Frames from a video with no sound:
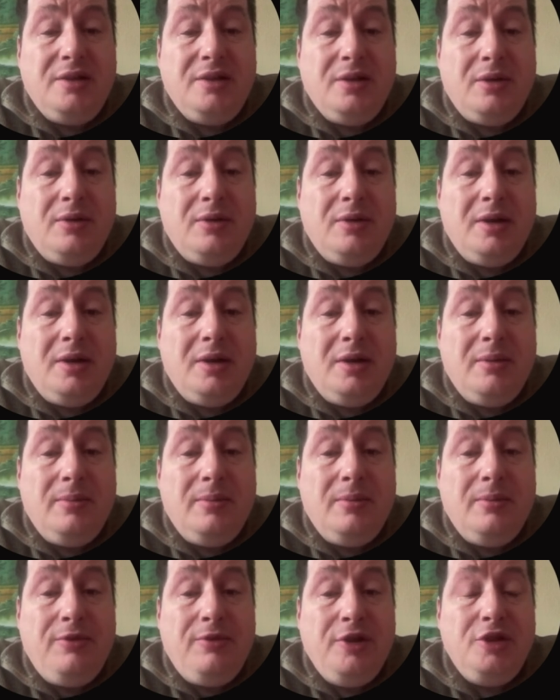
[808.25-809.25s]
So
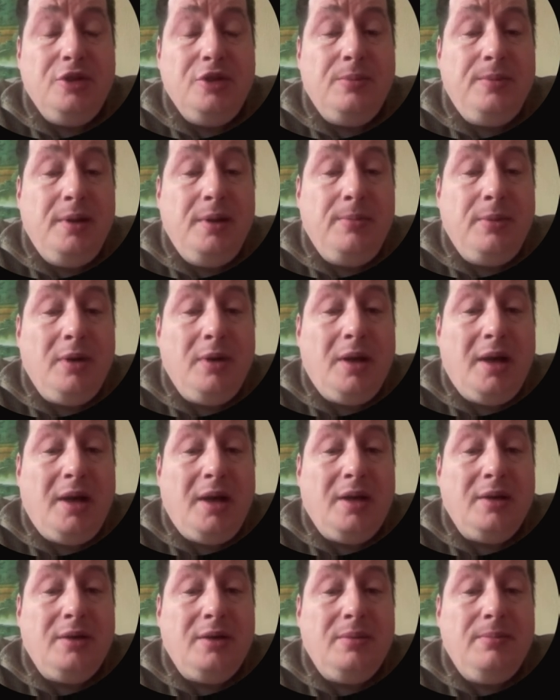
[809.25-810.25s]
visual people
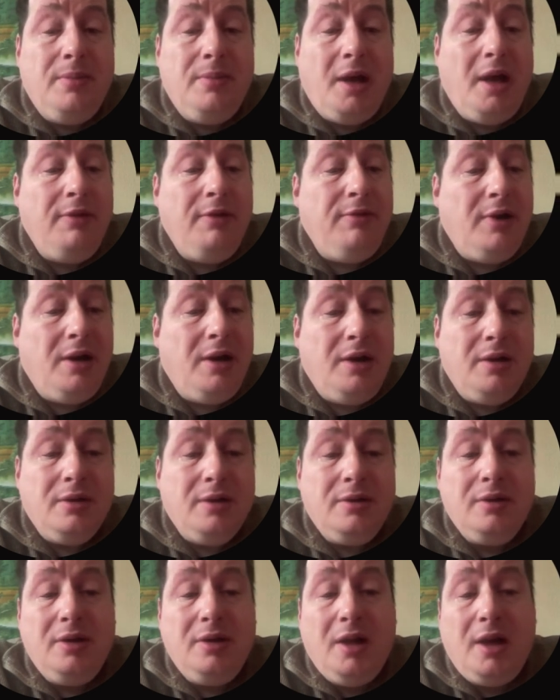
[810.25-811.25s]
are by far
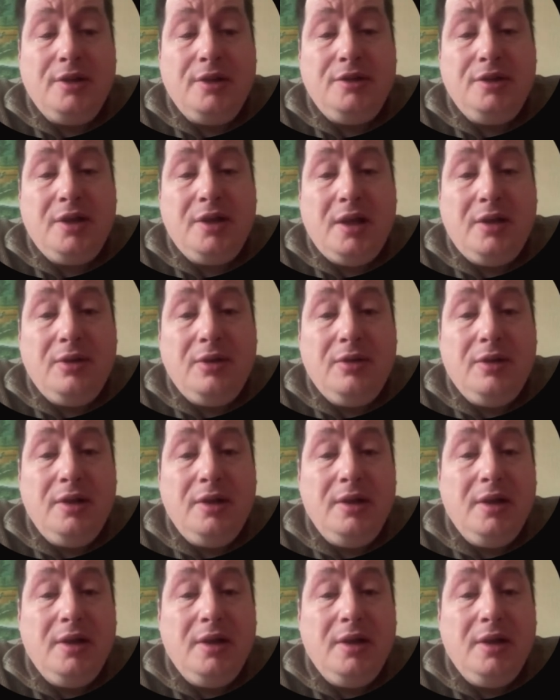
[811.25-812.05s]
the largest category.